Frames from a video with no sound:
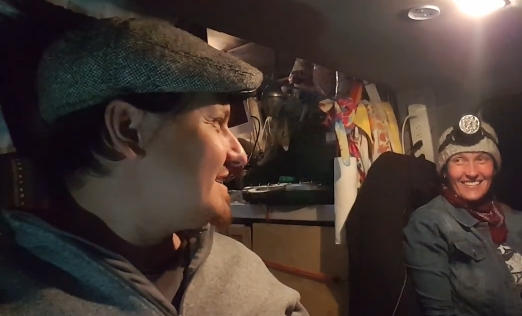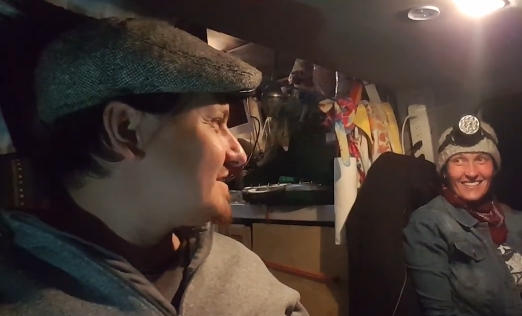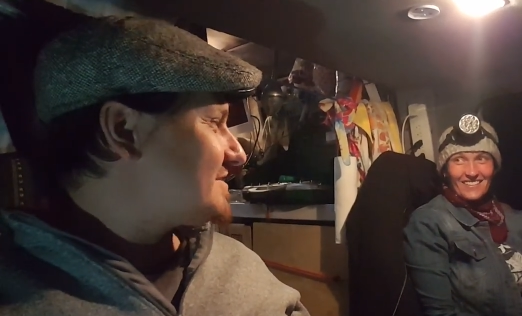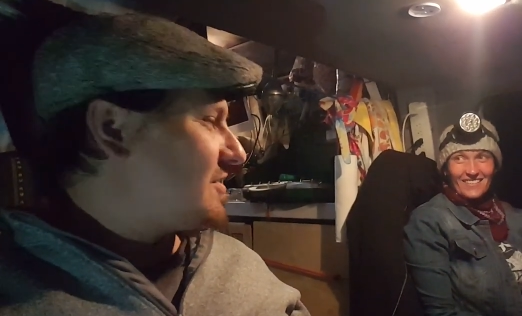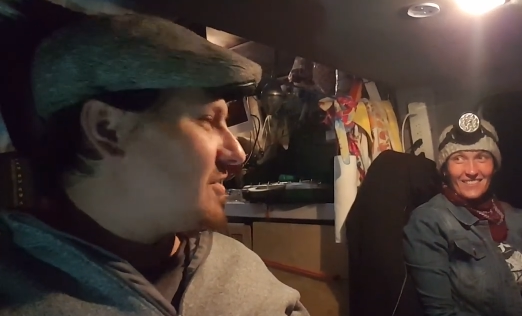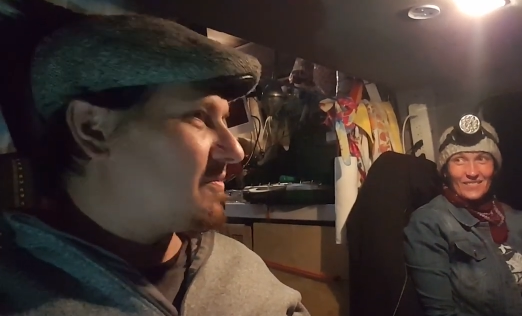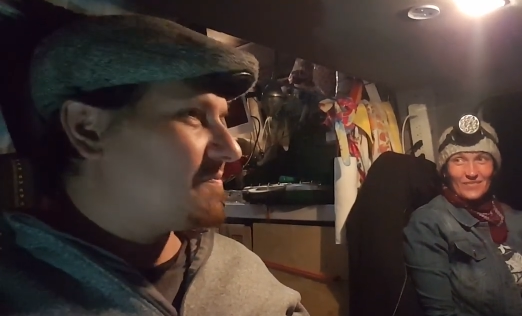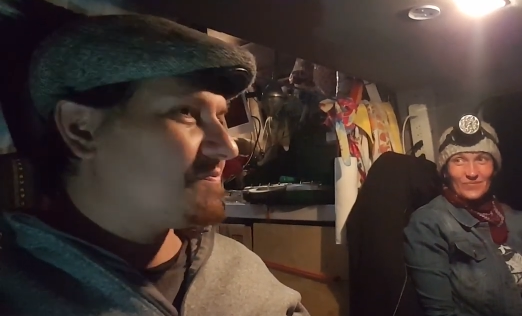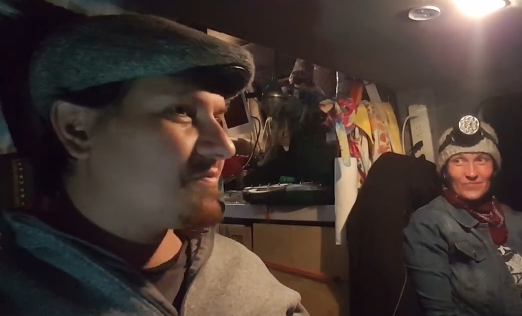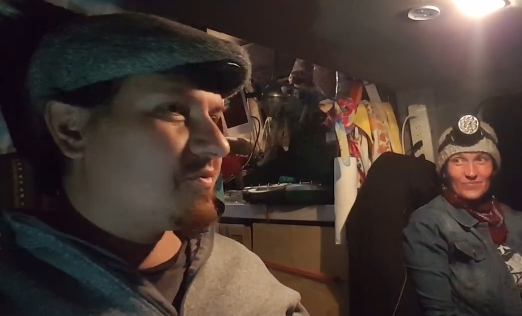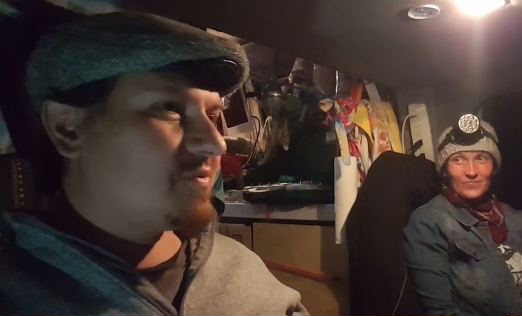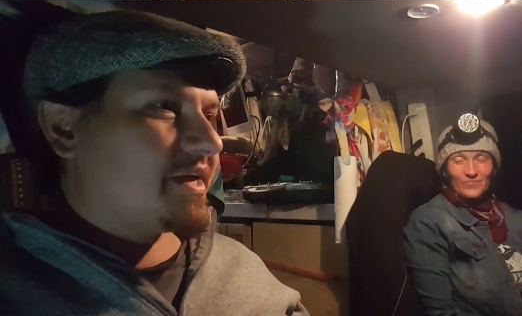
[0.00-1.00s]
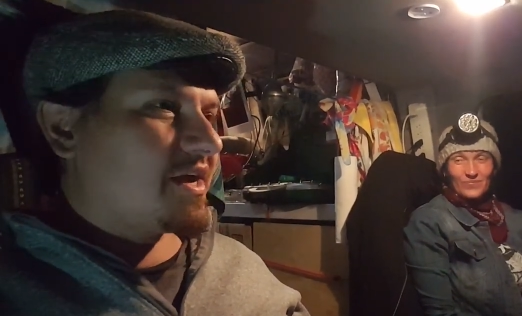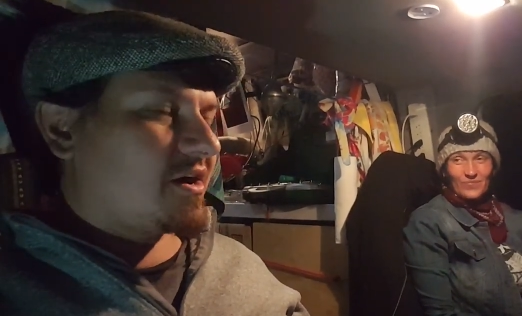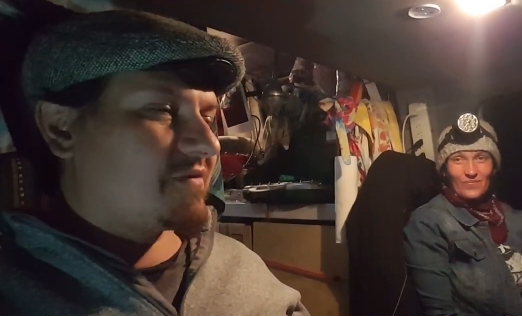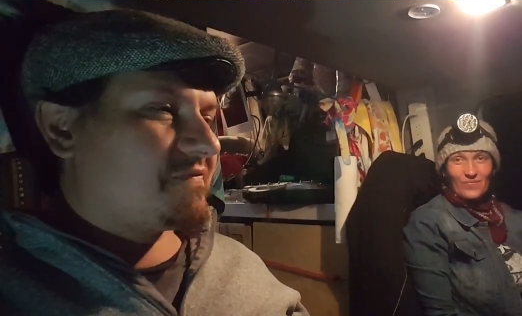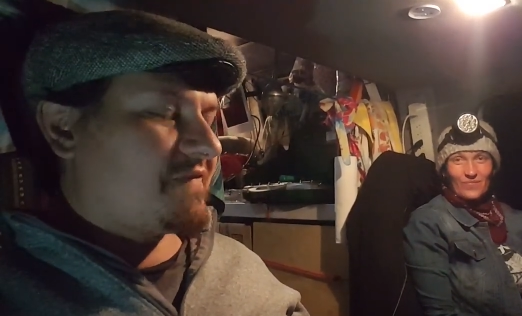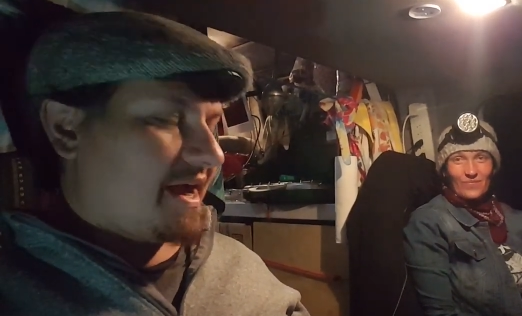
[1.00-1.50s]
Speaker 1: So, we
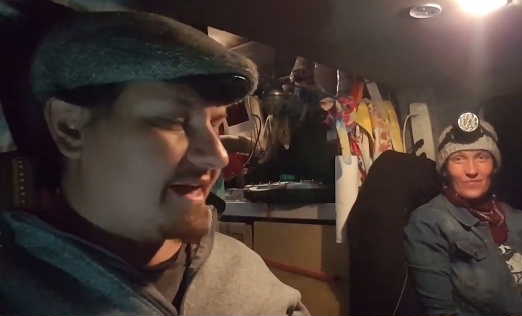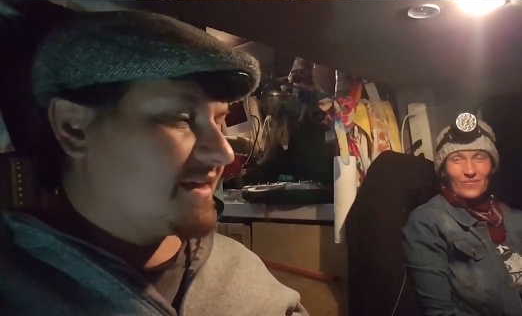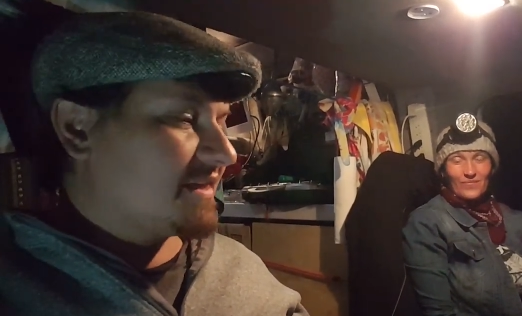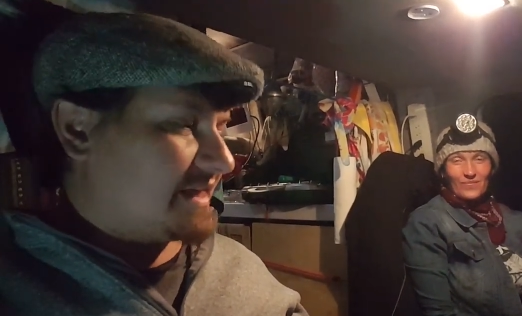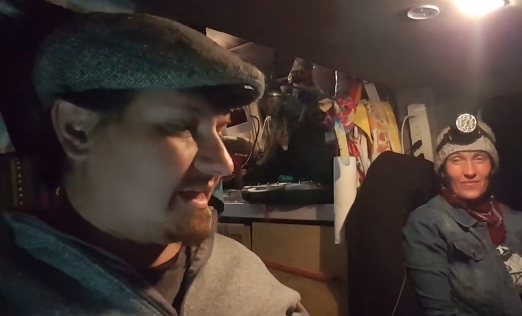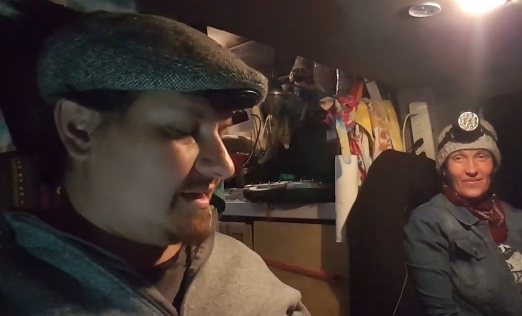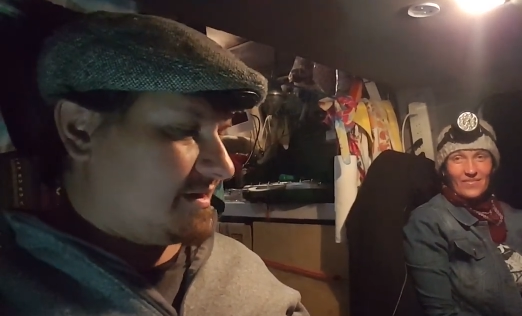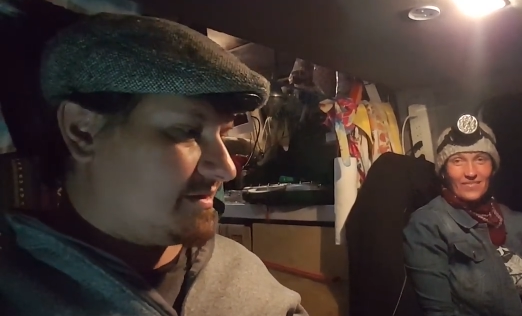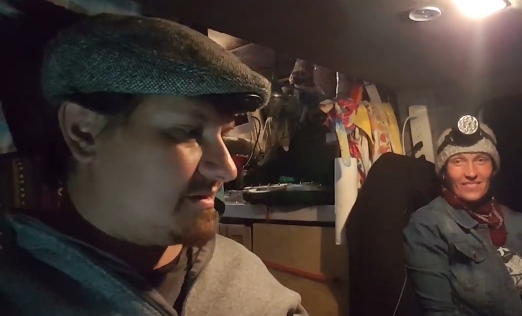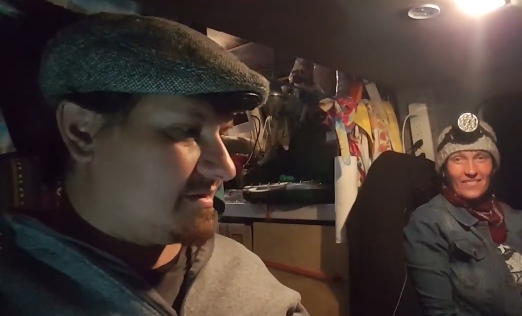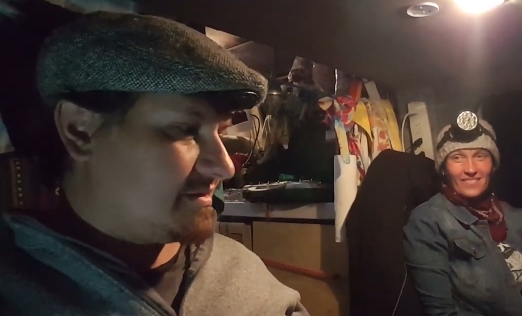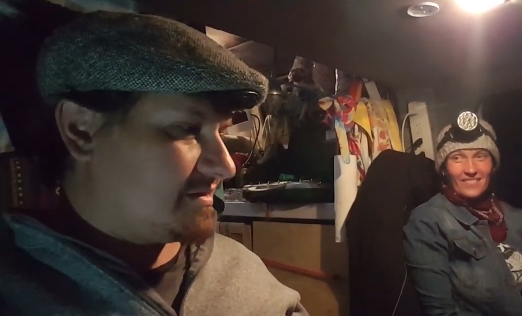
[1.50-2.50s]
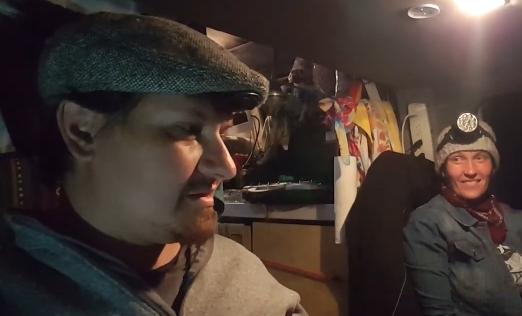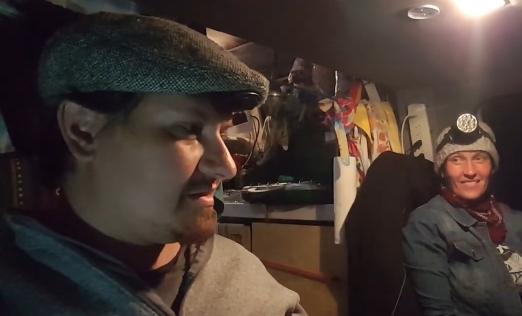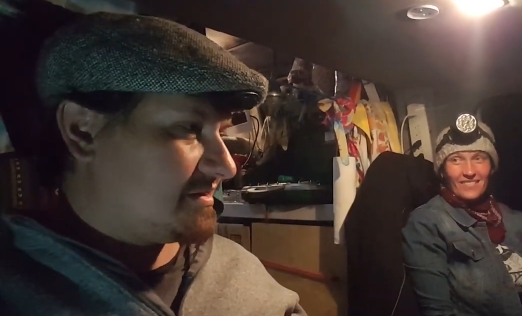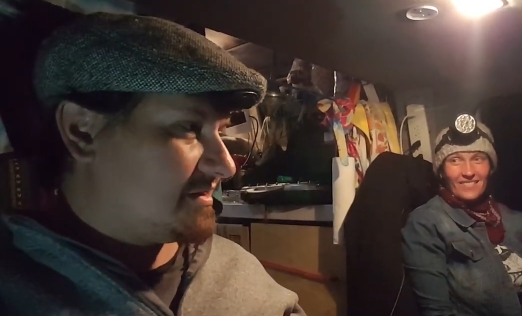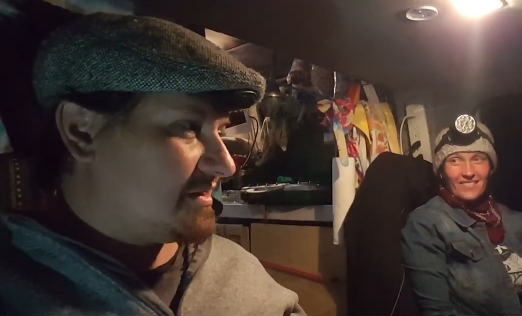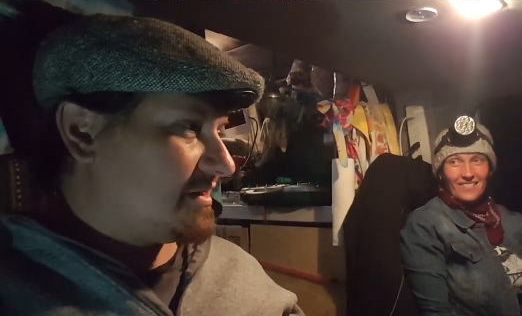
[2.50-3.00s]
are finally,
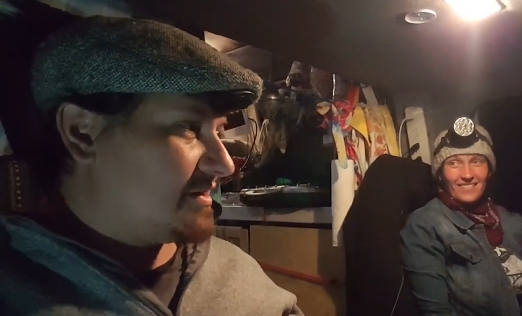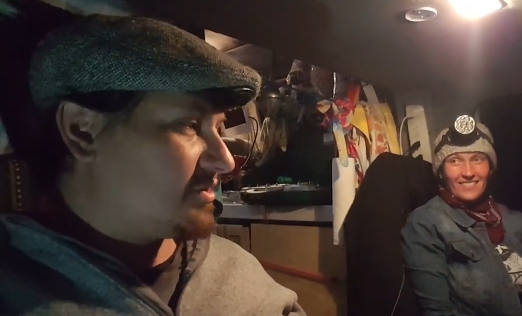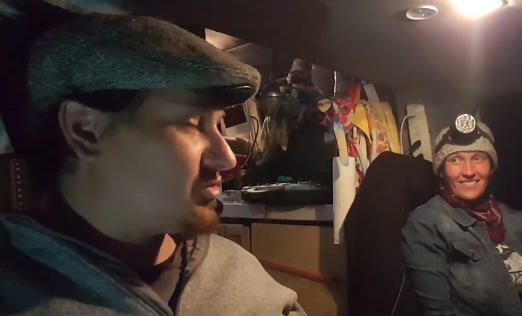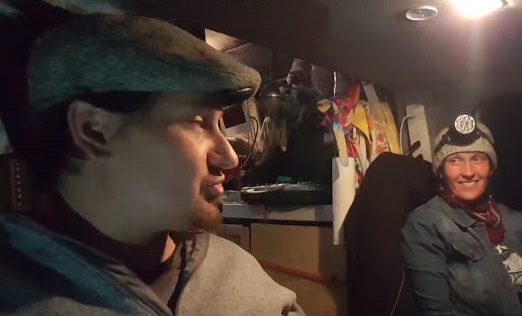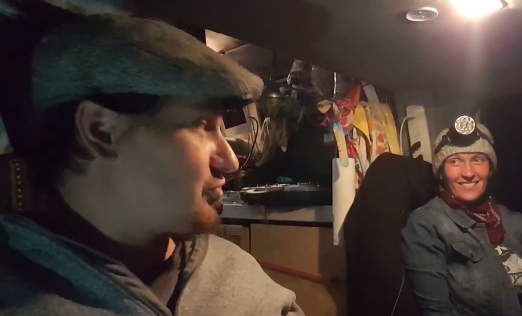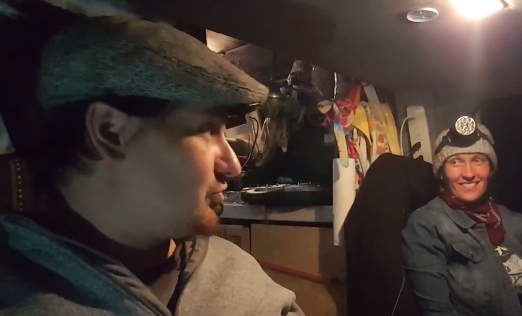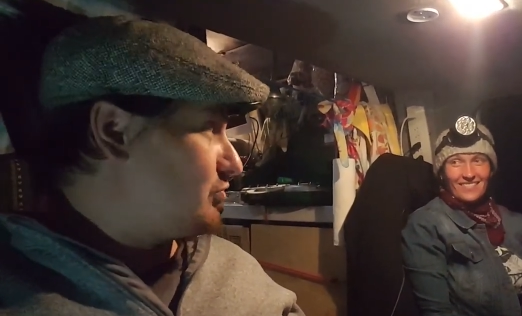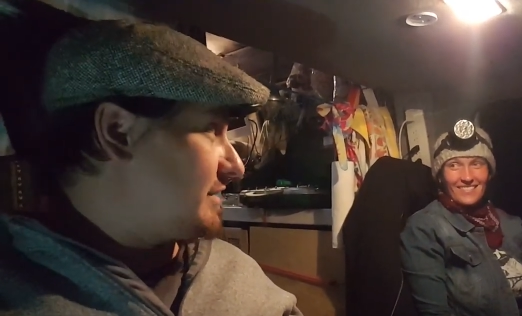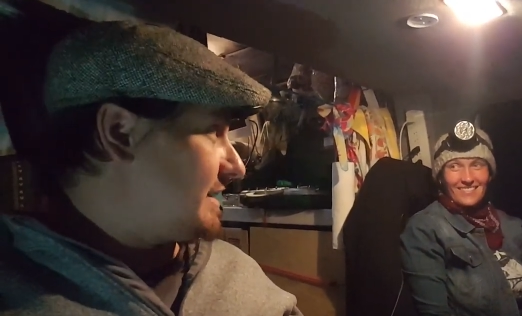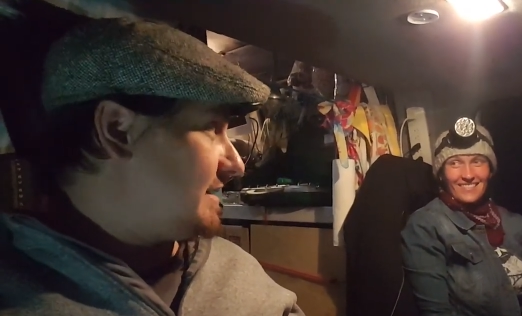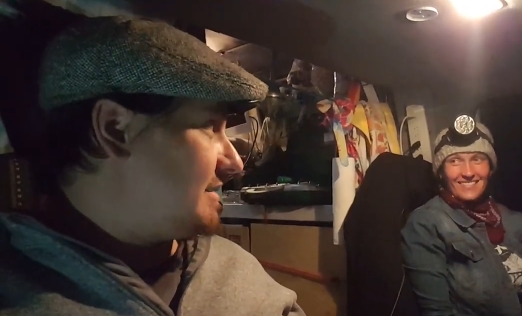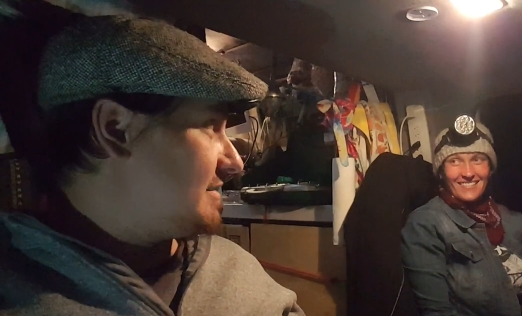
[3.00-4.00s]
truly,